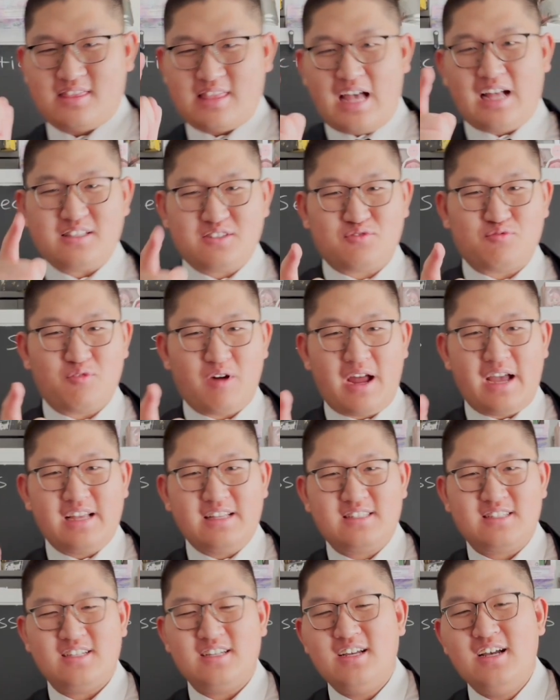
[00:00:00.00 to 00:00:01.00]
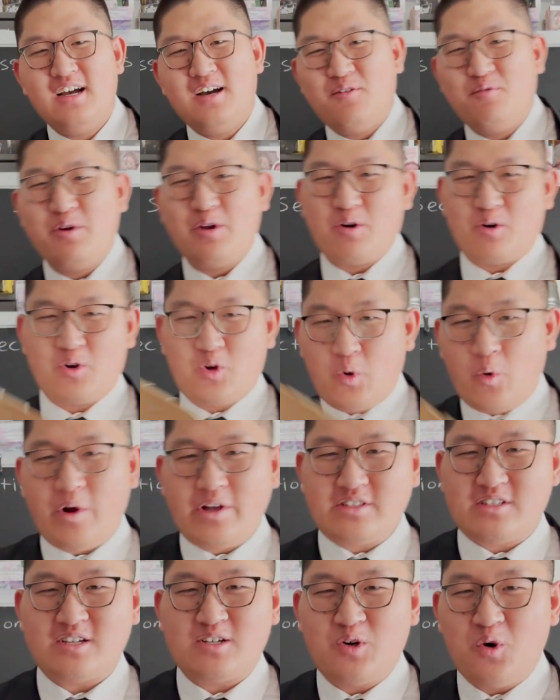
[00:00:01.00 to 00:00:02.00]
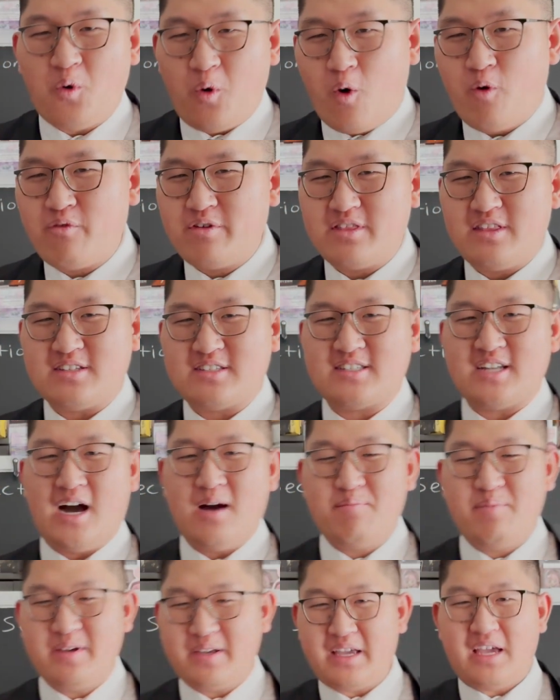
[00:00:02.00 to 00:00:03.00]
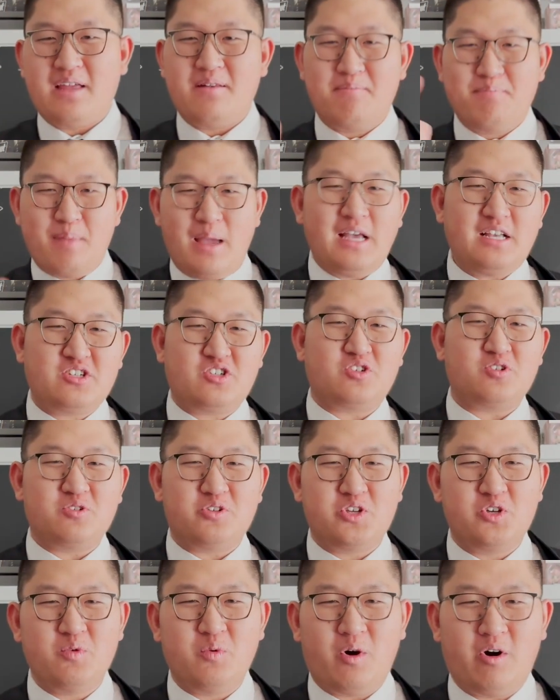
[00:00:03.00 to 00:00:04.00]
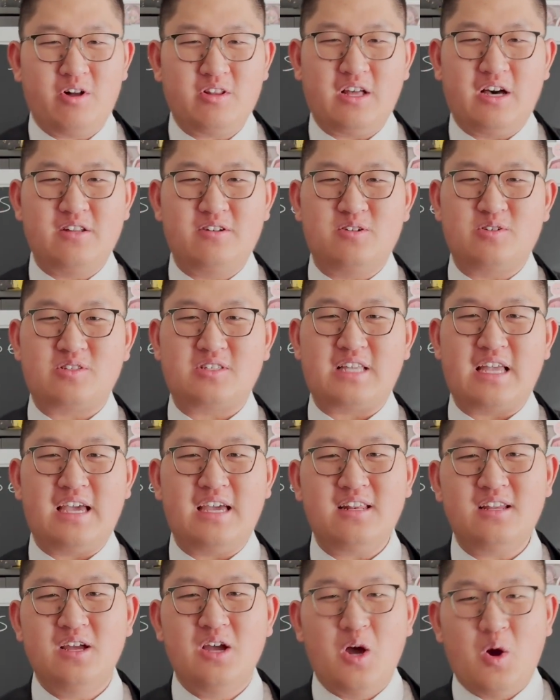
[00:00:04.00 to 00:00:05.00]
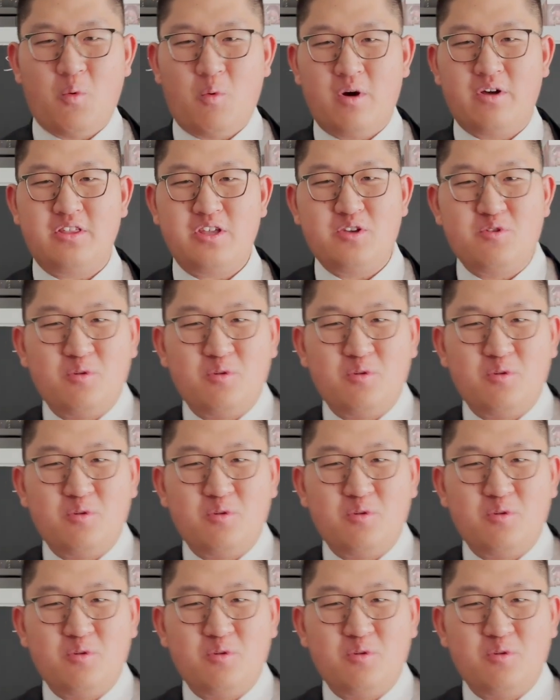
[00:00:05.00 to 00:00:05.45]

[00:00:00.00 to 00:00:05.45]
That's right, we are going to go over this topic and make sure you all understand whether